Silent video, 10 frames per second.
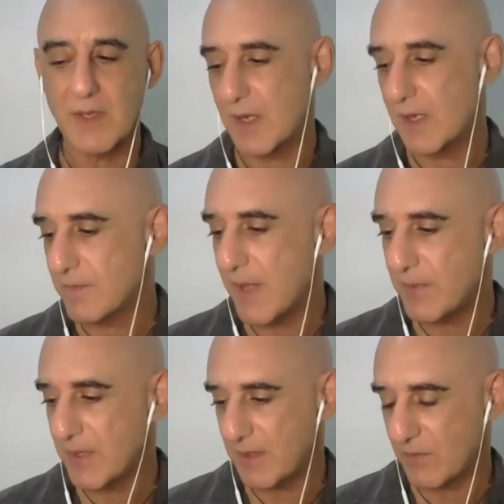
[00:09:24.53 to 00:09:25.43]
And
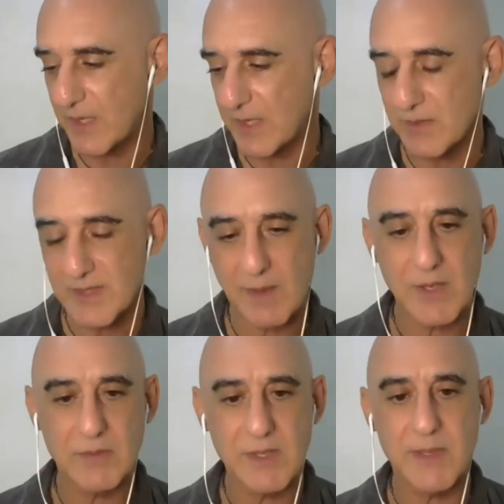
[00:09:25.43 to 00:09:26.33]
maybe when I do a demo
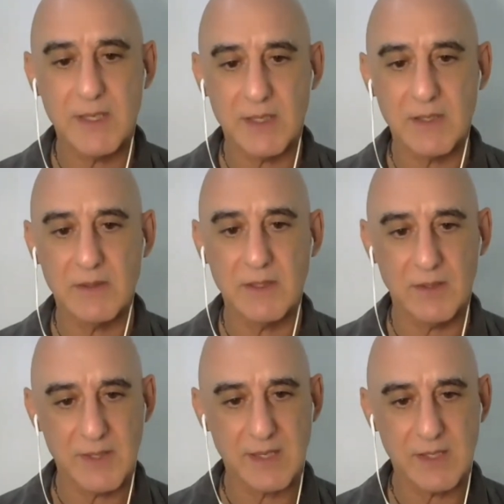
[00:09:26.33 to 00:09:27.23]
in a minute,
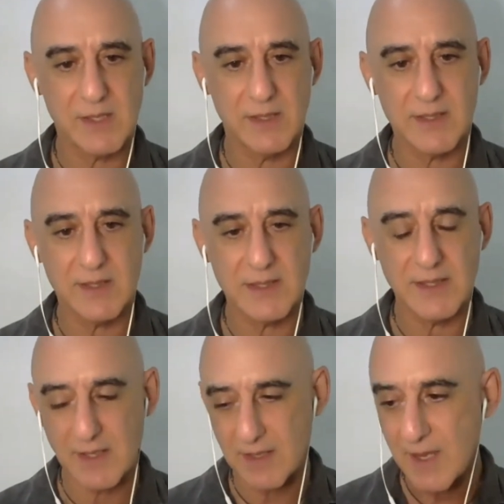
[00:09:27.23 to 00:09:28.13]
you'll get a chance to
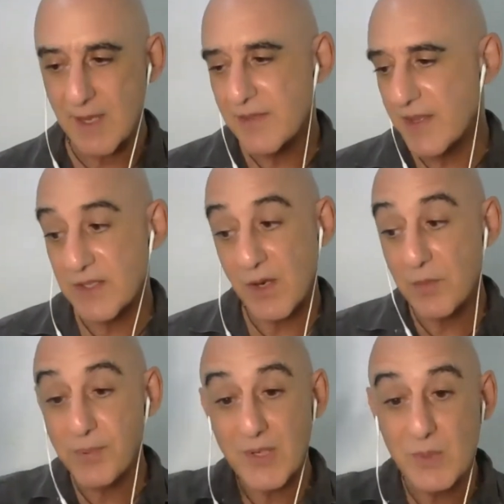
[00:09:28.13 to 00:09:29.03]
see that there's no
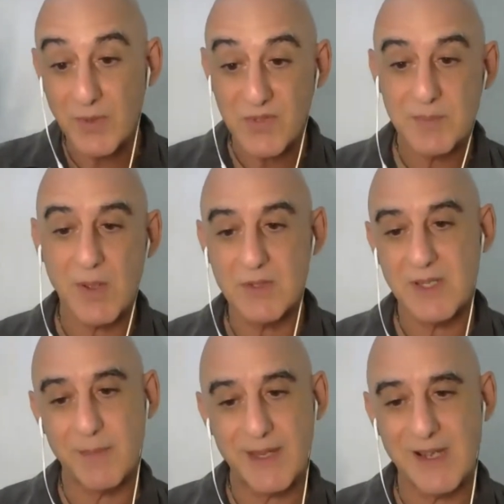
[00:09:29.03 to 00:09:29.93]
plume of smoke
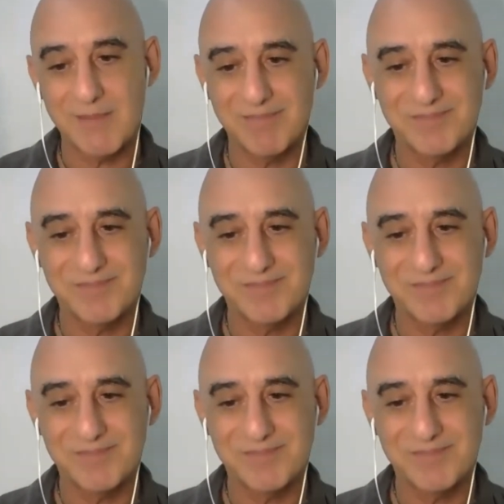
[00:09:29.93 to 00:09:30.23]
coming up.